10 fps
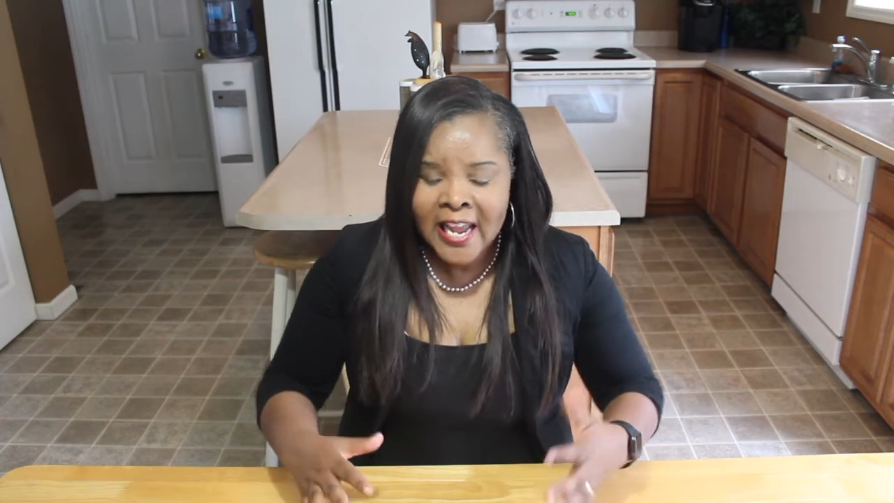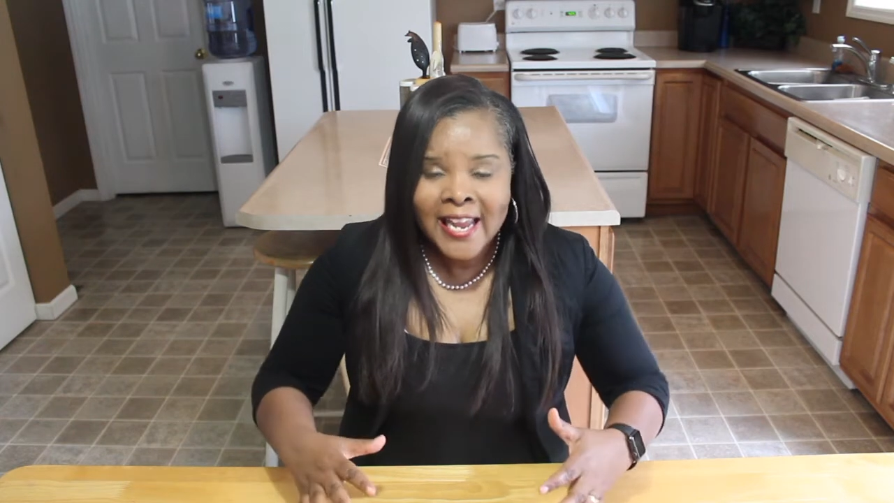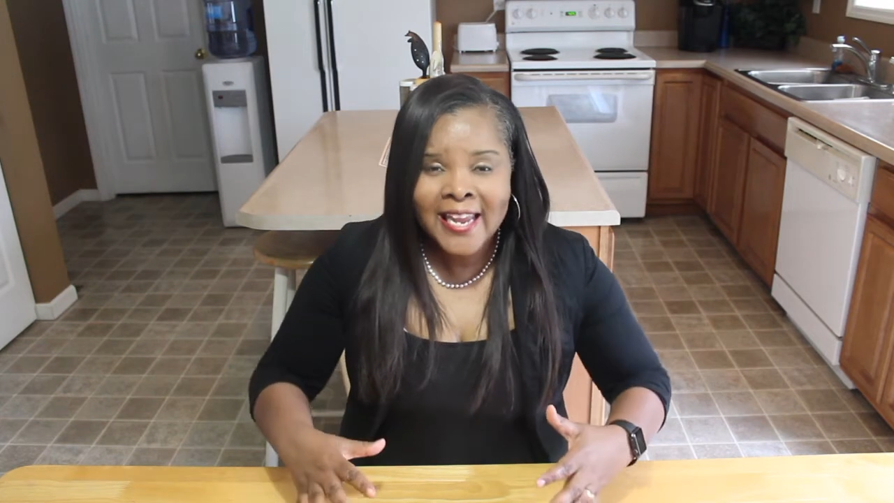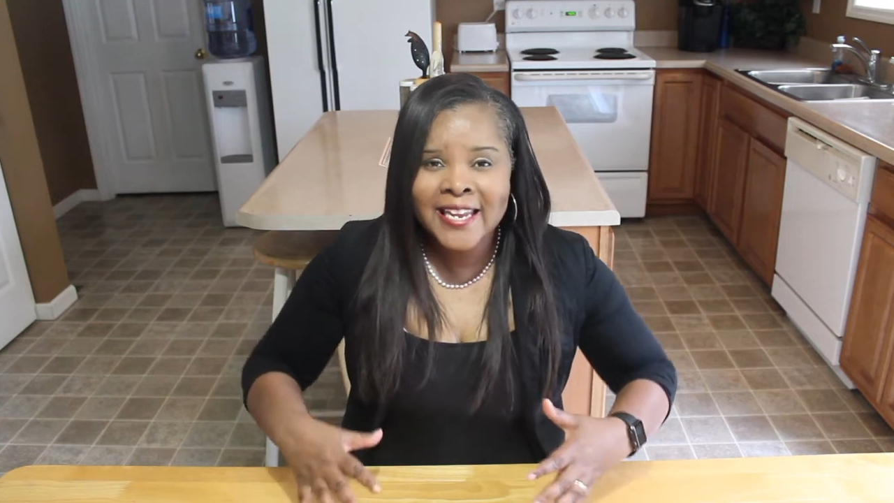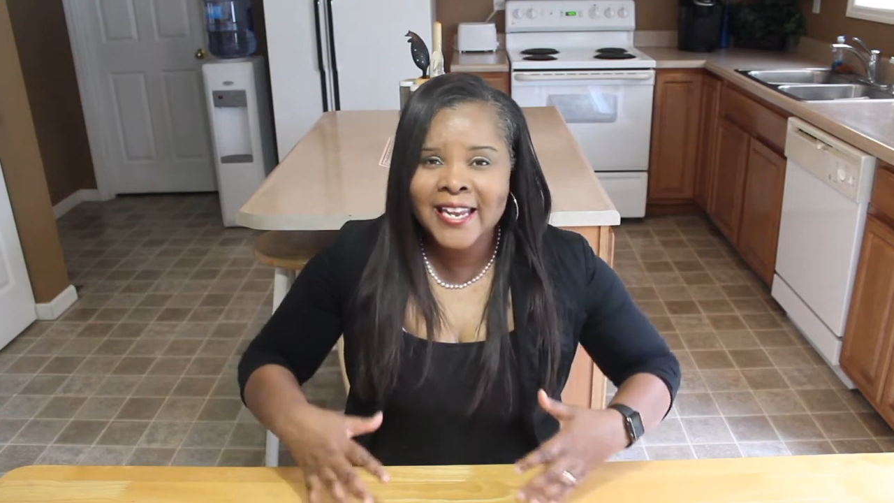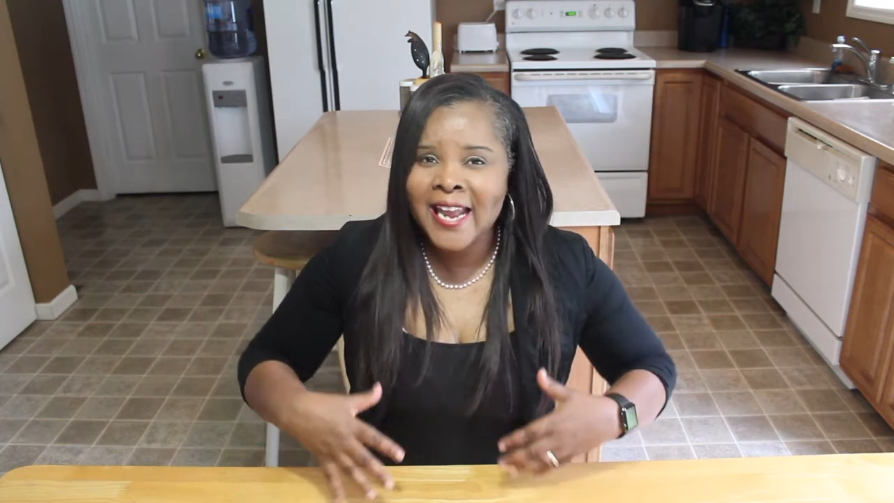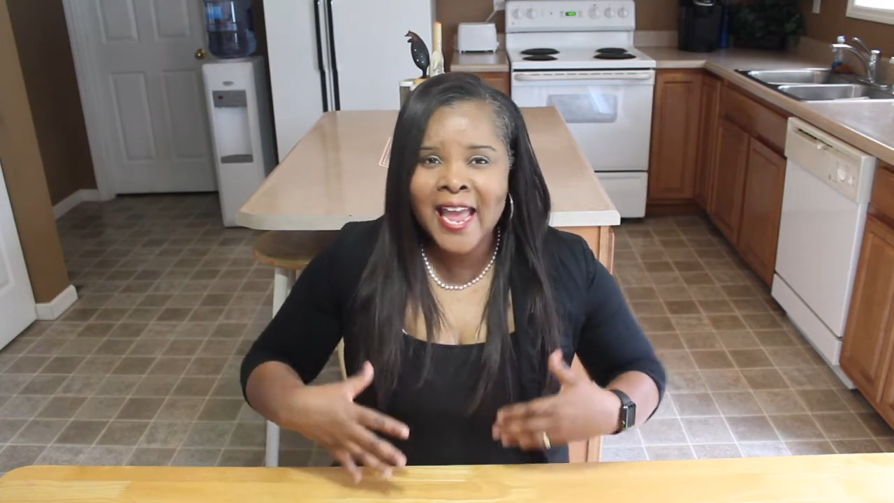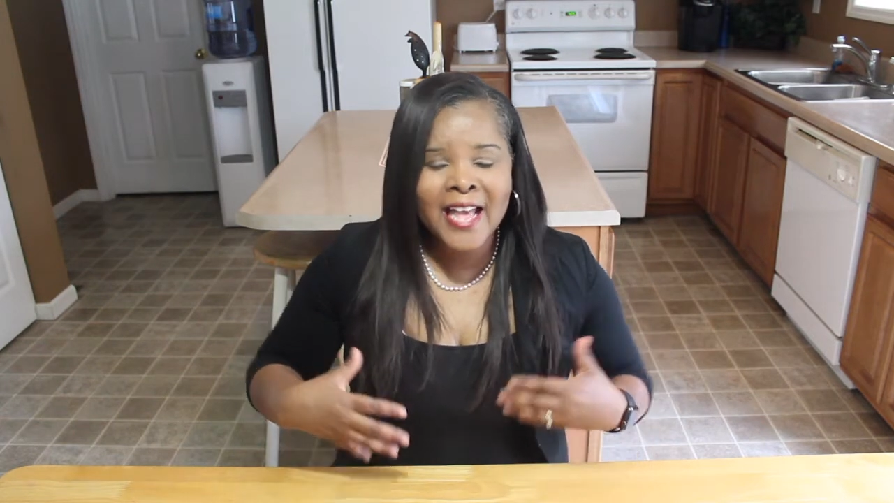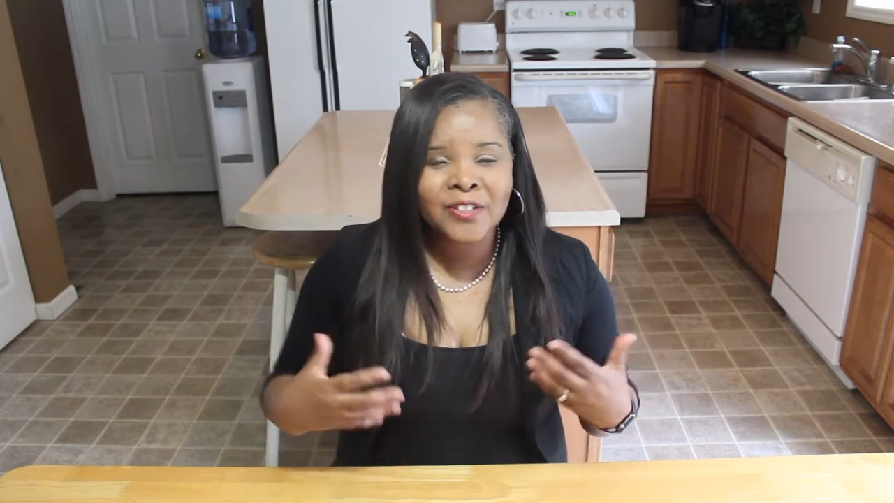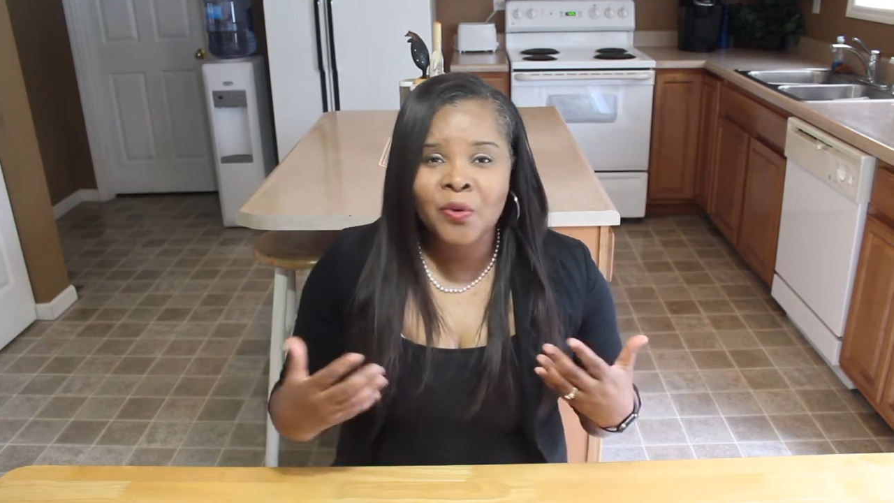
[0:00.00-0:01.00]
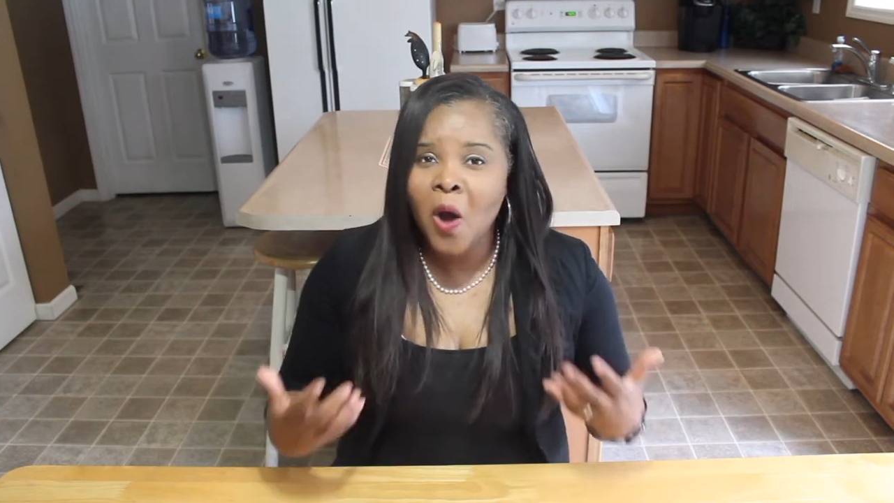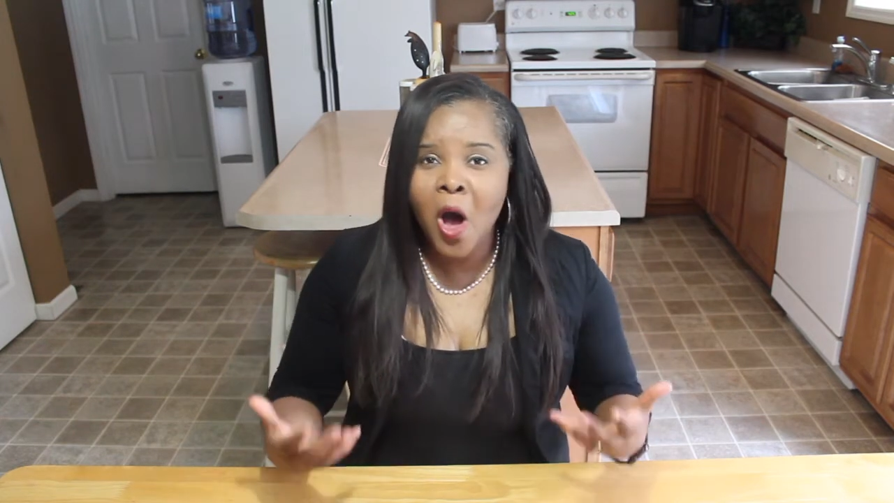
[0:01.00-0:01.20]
He can handle